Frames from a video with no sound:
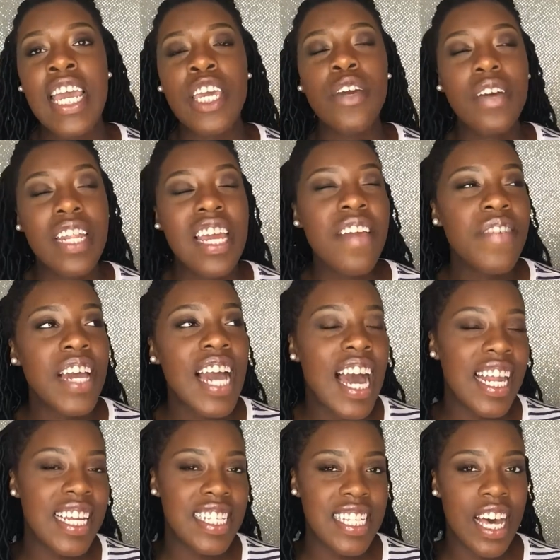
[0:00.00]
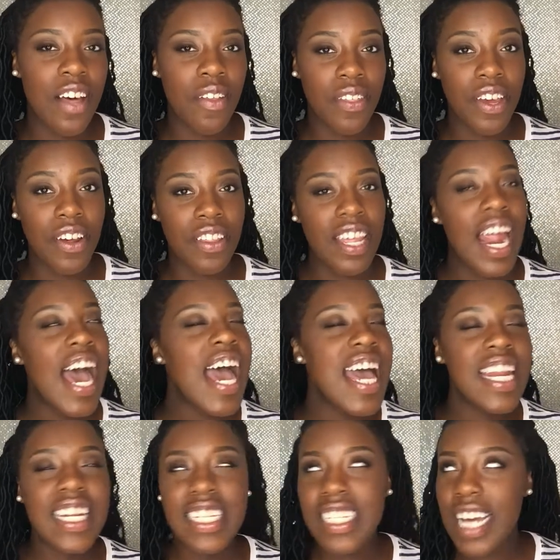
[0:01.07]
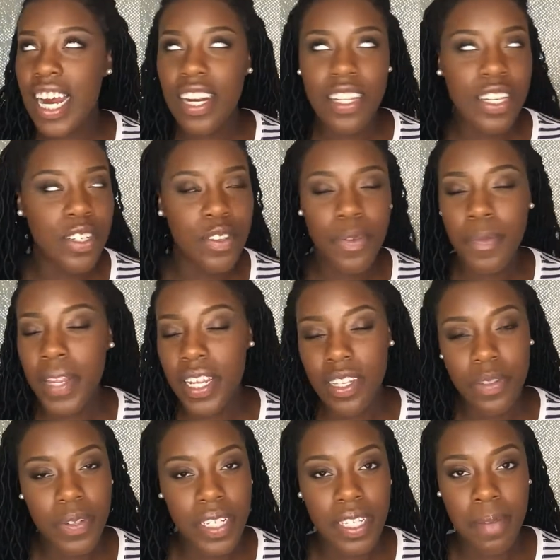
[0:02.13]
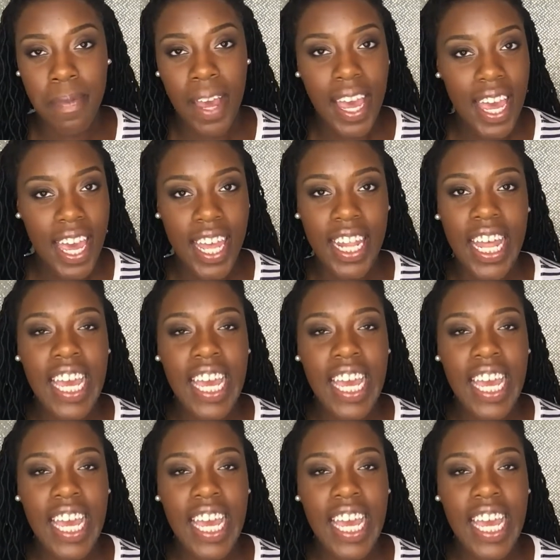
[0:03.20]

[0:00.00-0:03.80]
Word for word: you can even kind of tell there that I had entirely too many twists in my head.